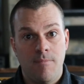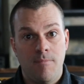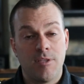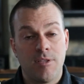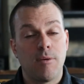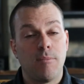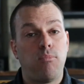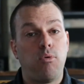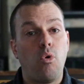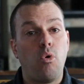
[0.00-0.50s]

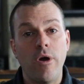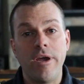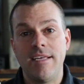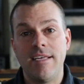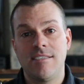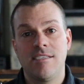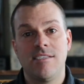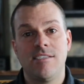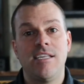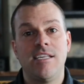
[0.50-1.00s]
But the point
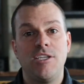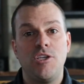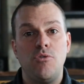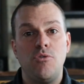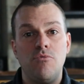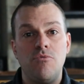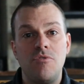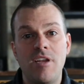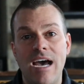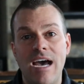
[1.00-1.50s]
is that you
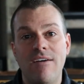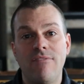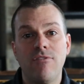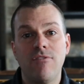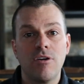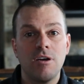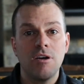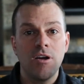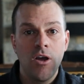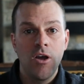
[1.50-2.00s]

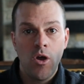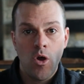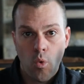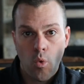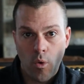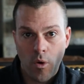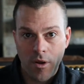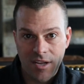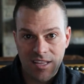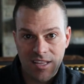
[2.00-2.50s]
never
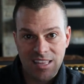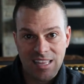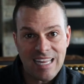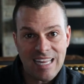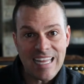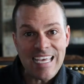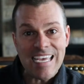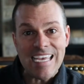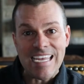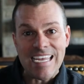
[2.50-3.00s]
want to
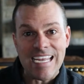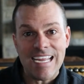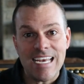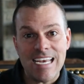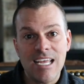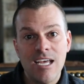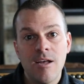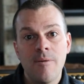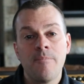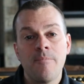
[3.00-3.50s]

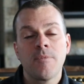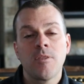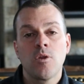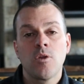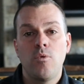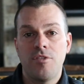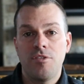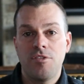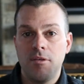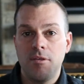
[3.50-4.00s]
lead
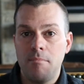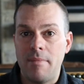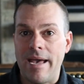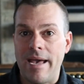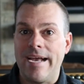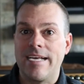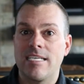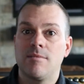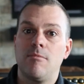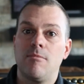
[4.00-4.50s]
with the
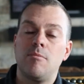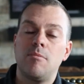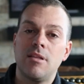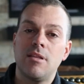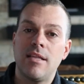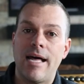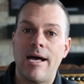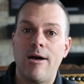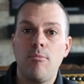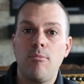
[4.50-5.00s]
maximum
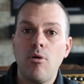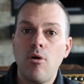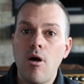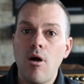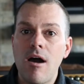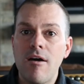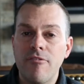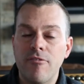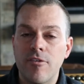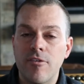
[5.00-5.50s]
allowable
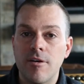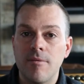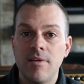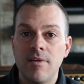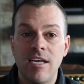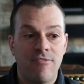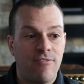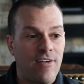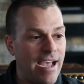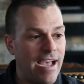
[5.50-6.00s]
offer.
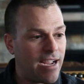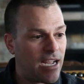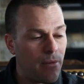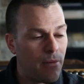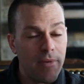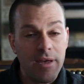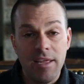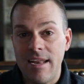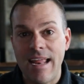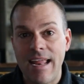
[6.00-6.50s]
If I
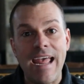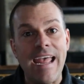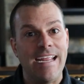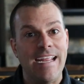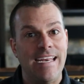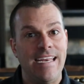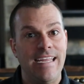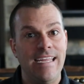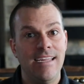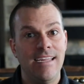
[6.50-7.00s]
come in at
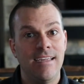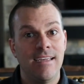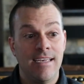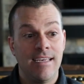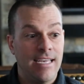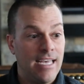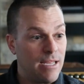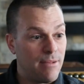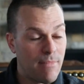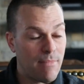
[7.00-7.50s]
$80,000
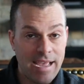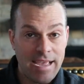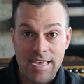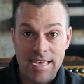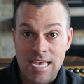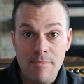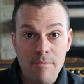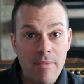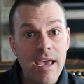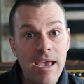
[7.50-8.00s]
and my
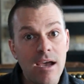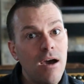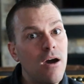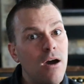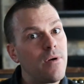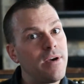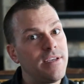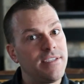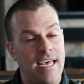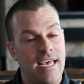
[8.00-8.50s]

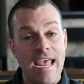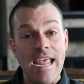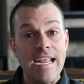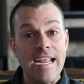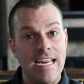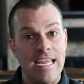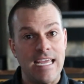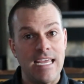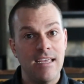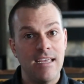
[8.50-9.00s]
MAO is
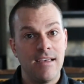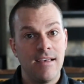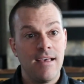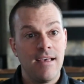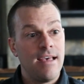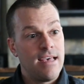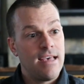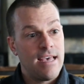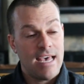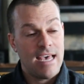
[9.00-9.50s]
$80,000
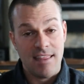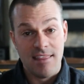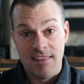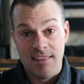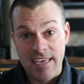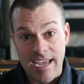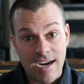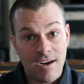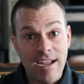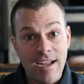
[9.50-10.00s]
and
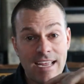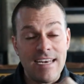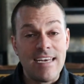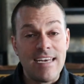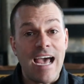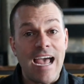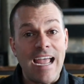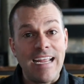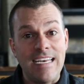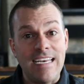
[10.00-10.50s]
they're at
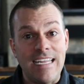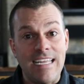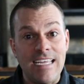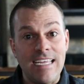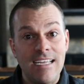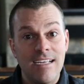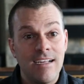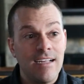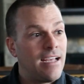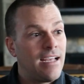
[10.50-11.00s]

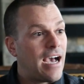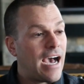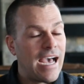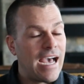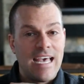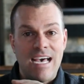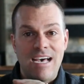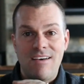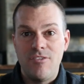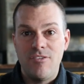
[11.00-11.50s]
$90,000, I
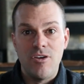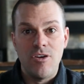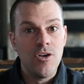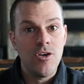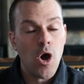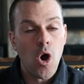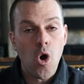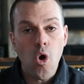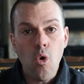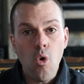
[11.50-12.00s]
have
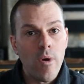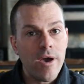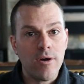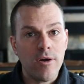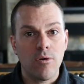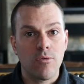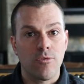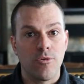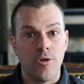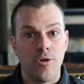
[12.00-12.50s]
no
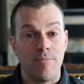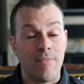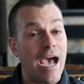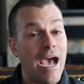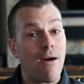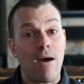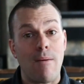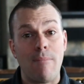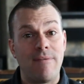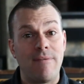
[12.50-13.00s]
wiggle room.
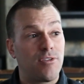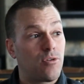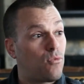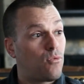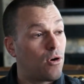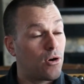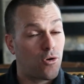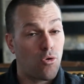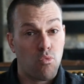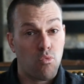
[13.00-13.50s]
Now I'm going to have to
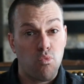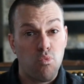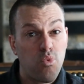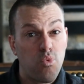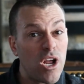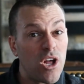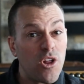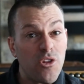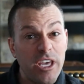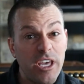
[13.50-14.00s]
work
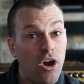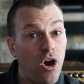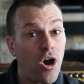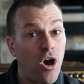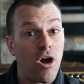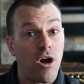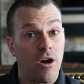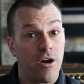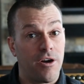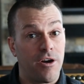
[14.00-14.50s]
really
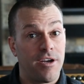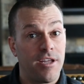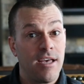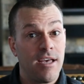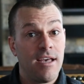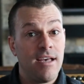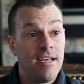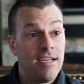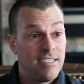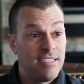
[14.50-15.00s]
hard
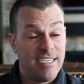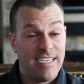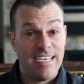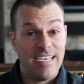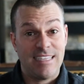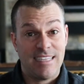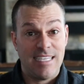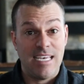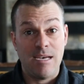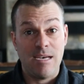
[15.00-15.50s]
to
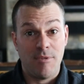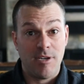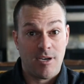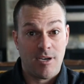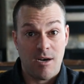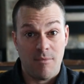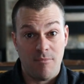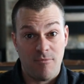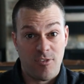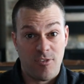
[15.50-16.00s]
get them to
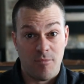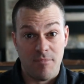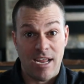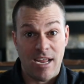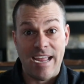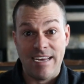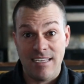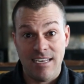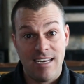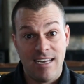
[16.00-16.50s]
come from
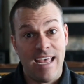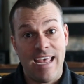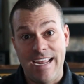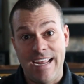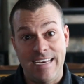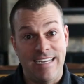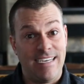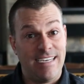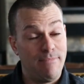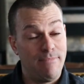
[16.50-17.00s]
$90,000 to
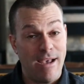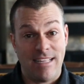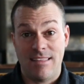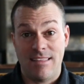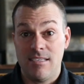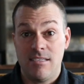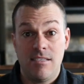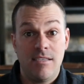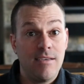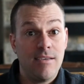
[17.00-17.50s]
$80,000 to make
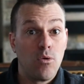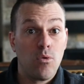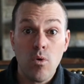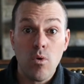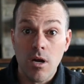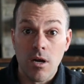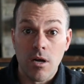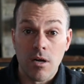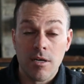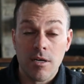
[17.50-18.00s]
this deal
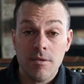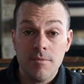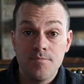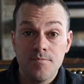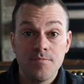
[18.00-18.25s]
work.